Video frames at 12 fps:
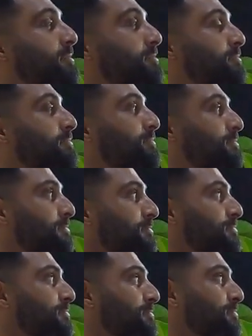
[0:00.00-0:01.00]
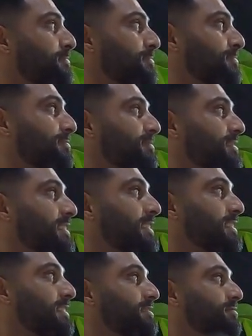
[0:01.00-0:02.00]
How much does it cost?
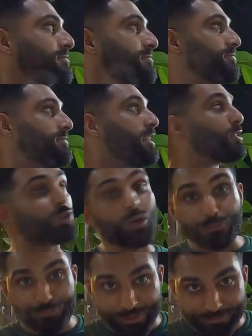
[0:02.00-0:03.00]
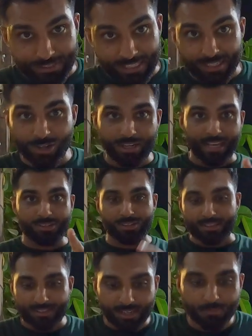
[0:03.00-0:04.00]
250. 250. Okay,
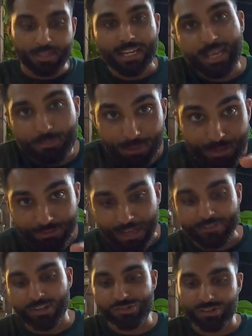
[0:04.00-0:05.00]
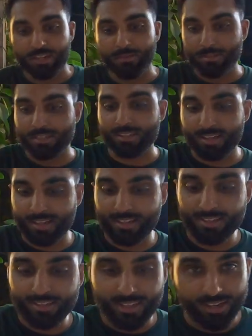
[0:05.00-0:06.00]
so I think I'm gonna hit my 500 limit today.
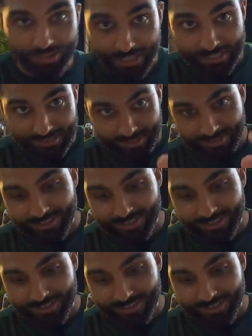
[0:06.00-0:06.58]
All right.